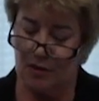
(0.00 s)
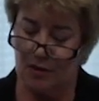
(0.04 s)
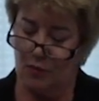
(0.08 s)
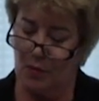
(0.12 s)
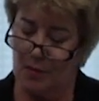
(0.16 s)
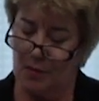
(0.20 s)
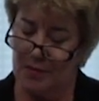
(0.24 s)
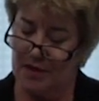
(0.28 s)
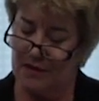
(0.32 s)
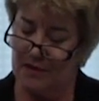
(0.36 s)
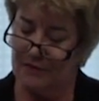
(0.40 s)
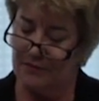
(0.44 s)
on
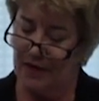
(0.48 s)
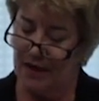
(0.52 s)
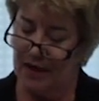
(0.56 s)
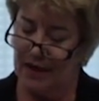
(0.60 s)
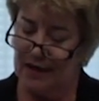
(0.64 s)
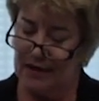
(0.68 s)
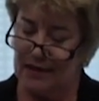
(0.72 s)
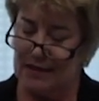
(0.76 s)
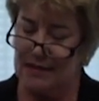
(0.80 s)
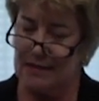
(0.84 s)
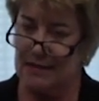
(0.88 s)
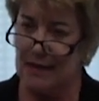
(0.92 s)
women and
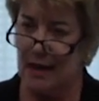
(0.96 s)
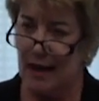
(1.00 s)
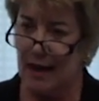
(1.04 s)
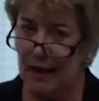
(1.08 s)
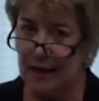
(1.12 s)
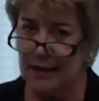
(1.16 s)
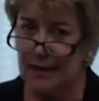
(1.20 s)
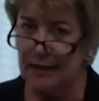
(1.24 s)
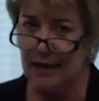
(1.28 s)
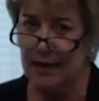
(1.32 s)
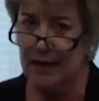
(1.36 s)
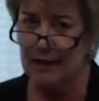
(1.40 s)
violence
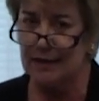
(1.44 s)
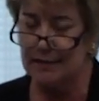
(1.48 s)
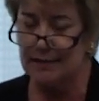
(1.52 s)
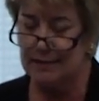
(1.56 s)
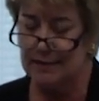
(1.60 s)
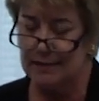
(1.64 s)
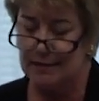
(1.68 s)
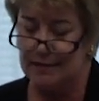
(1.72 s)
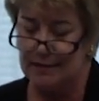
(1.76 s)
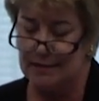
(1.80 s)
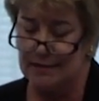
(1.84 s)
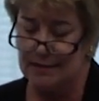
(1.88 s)
highlighted
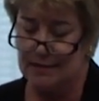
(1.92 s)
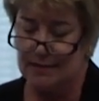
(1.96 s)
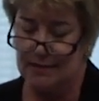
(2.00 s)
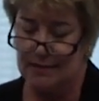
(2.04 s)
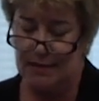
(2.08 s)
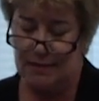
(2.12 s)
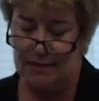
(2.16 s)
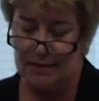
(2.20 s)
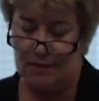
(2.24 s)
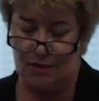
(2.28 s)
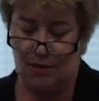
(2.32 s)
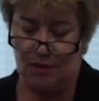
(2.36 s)
the
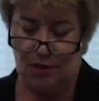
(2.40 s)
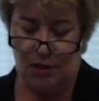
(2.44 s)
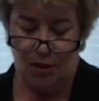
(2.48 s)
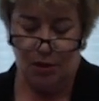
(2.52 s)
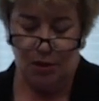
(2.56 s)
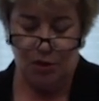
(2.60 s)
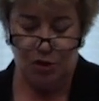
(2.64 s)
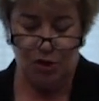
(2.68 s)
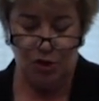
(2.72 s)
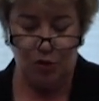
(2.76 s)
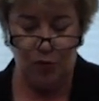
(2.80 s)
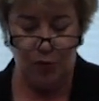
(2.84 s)
extent
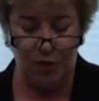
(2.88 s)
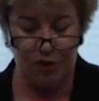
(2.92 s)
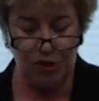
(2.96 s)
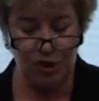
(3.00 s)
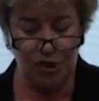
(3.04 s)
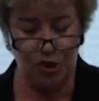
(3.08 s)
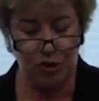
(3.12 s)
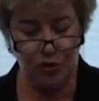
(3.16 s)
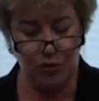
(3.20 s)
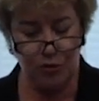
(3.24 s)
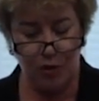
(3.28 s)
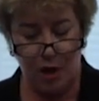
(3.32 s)
to
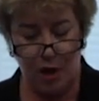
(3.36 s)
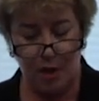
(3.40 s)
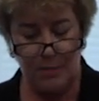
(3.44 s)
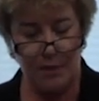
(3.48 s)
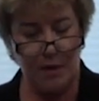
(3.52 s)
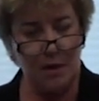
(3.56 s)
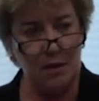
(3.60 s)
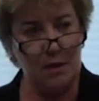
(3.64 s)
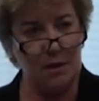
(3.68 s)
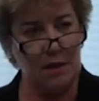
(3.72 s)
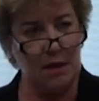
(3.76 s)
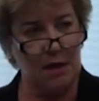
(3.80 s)
which
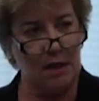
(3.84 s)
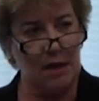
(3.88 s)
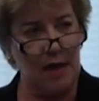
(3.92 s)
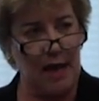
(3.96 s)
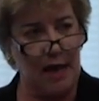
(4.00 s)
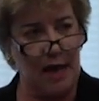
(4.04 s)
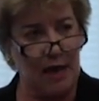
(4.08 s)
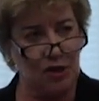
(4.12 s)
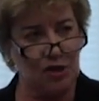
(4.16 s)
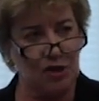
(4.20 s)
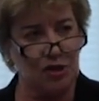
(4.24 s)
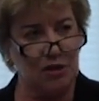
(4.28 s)
trauma can
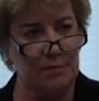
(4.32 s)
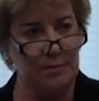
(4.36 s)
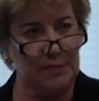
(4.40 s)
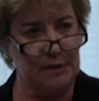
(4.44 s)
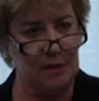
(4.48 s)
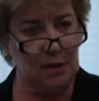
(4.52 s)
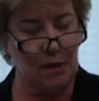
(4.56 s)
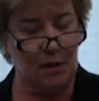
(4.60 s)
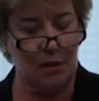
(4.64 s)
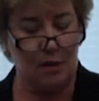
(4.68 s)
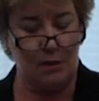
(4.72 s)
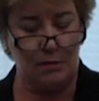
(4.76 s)
actually
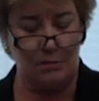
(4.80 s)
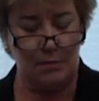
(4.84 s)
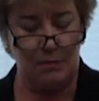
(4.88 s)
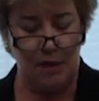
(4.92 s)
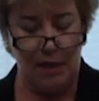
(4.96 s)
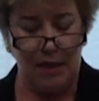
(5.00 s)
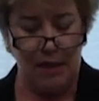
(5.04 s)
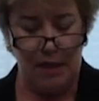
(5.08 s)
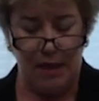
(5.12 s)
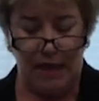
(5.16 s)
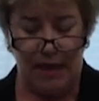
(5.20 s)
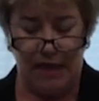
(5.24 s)
become
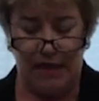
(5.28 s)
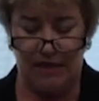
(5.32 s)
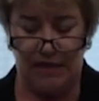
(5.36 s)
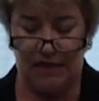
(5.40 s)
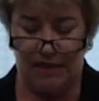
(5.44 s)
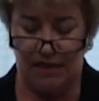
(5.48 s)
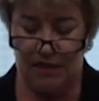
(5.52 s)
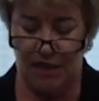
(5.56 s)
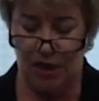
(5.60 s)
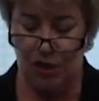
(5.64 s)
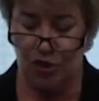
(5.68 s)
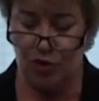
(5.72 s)
a
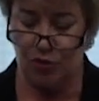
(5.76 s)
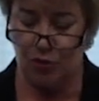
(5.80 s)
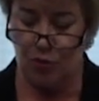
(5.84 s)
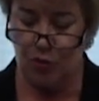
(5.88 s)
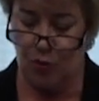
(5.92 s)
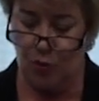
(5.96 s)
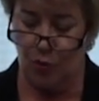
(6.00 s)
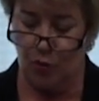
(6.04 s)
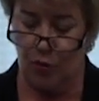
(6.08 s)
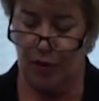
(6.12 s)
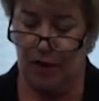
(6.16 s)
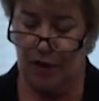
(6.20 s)

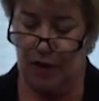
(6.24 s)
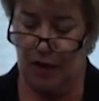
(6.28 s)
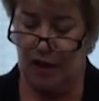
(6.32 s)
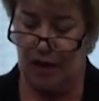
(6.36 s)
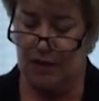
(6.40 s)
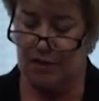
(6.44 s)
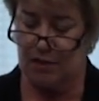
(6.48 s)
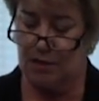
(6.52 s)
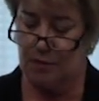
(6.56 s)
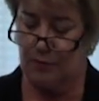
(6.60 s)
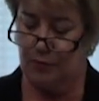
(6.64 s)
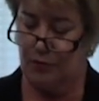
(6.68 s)
central
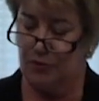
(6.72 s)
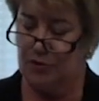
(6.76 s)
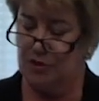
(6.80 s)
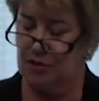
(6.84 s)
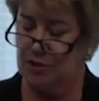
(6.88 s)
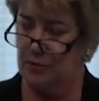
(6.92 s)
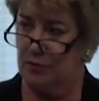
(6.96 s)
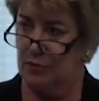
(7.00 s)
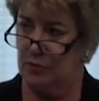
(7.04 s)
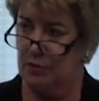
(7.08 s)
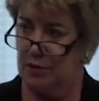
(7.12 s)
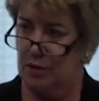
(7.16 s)
organizing
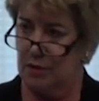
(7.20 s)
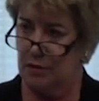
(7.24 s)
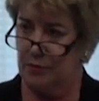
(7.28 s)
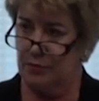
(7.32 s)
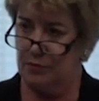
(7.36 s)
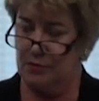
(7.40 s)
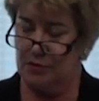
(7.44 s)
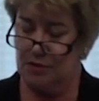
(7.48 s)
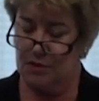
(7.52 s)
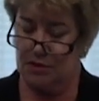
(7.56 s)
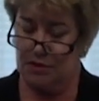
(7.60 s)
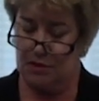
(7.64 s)
principle in a
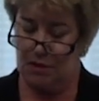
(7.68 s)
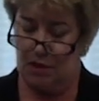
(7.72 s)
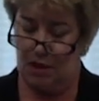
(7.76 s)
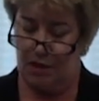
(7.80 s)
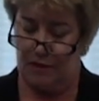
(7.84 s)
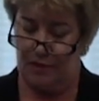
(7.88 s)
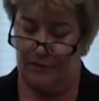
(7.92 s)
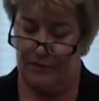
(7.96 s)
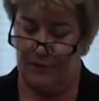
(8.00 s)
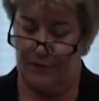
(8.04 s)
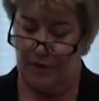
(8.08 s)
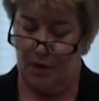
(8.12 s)
person's
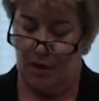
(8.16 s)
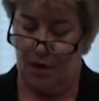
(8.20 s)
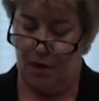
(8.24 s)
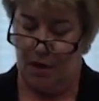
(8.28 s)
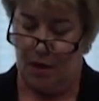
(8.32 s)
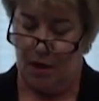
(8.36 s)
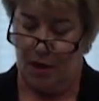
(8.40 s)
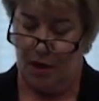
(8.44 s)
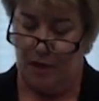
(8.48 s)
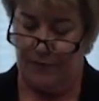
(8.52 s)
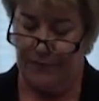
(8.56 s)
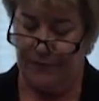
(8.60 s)
life,
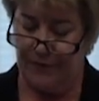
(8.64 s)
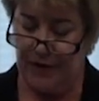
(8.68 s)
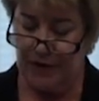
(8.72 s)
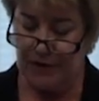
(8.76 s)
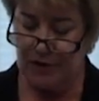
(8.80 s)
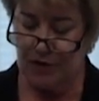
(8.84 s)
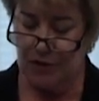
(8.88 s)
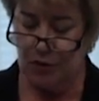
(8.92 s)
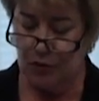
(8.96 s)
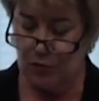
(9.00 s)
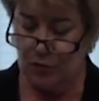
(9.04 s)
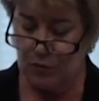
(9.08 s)

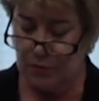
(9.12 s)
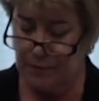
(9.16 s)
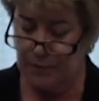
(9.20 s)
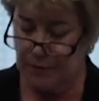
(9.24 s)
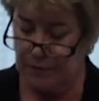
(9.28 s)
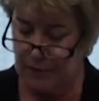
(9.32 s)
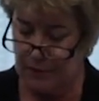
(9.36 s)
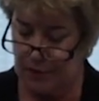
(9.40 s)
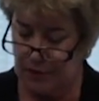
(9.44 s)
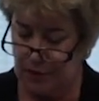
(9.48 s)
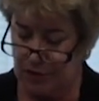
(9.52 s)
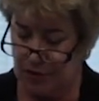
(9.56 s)
affecting her
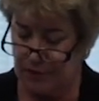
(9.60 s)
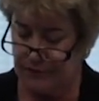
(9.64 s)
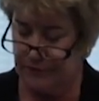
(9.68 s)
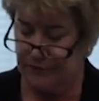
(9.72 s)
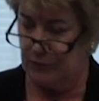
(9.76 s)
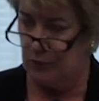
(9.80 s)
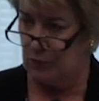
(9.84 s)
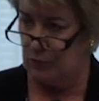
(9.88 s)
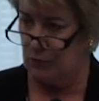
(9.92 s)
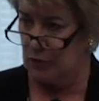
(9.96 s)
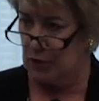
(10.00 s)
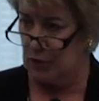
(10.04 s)
ability to
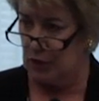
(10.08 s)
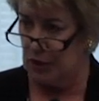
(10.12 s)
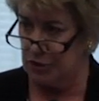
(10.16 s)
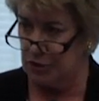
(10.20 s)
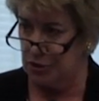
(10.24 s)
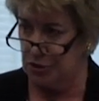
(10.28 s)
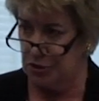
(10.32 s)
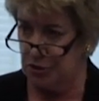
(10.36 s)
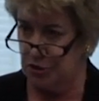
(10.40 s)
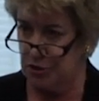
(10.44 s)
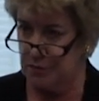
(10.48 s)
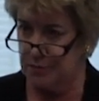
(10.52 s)
form
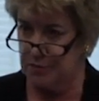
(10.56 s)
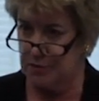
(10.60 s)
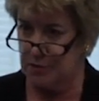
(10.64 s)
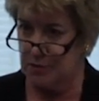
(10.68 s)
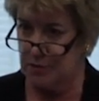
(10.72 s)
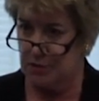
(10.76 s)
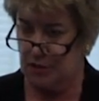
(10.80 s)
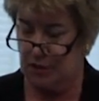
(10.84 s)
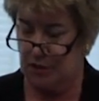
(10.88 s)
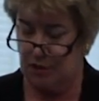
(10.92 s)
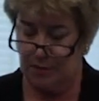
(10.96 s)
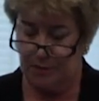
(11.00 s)
relationships,
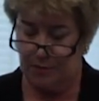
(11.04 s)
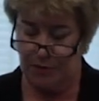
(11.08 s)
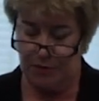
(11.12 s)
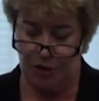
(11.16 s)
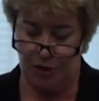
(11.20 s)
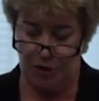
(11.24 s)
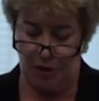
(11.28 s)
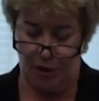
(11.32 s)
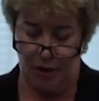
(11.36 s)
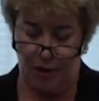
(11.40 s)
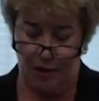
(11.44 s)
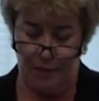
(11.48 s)
to keep a
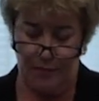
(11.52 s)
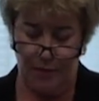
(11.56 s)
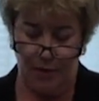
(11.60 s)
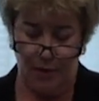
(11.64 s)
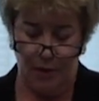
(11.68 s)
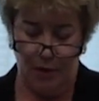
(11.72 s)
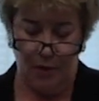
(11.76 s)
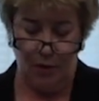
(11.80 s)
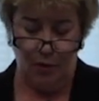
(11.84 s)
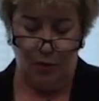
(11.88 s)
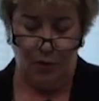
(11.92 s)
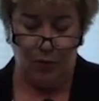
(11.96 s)
job,
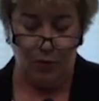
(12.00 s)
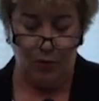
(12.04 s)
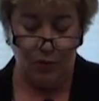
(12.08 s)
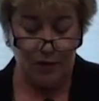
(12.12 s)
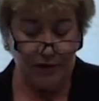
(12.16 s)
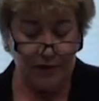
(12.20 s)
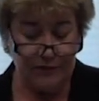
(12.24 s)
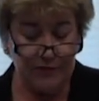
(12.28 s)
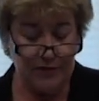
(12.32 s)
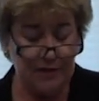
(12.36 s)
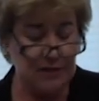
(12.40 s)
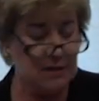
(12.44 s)
or
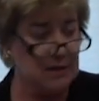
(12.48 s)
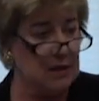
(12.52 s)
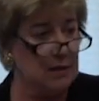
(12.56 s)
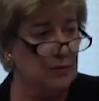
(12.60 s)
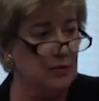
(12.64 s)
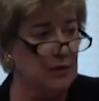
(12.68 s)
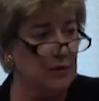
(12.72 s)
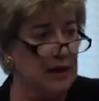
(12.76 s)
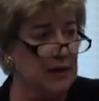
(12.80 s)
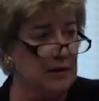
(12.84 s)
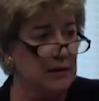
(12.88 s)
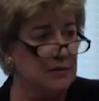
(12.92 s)
live in
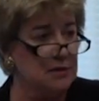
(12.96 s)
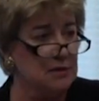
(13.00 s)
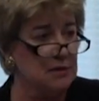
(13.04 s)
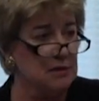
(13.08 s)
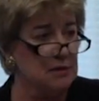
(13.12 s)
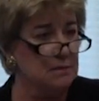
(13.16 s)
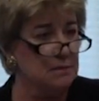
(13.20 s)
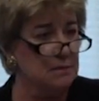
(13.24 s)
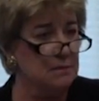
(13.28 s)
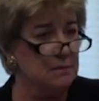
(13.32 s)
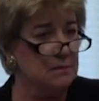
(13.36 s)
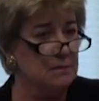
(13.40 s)
stable
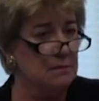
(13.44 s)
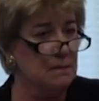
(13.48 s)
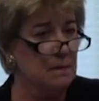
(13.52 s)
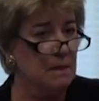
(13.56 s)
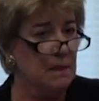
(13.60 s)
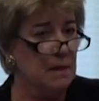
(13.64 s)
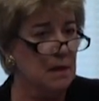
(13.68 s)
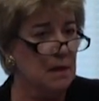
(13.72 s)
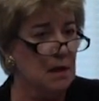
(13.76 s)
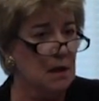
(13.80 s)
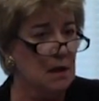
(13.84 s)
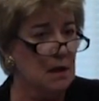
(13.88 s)
housing.
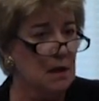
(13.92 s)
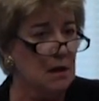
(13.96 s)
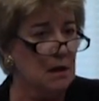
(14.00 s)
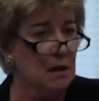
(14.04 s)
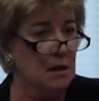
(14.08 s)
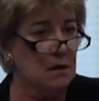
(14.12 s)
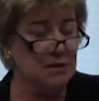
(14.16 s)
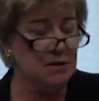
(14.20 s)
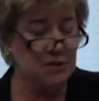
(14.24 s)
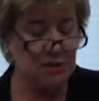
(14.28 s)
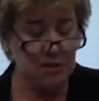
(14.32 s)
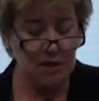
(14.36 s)

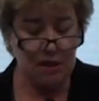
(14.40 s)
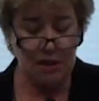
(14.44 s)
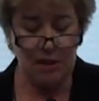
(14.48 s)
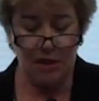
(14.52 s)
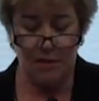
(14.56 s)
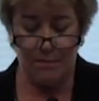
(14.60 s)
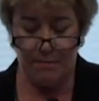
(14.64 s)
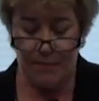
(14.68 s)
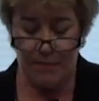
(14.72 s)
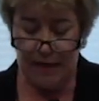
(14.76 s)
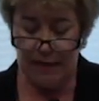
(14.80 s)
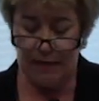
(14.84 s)
Our
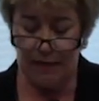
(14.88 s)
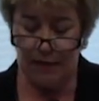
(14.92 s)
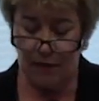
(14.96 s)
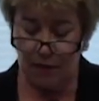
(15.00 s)
study made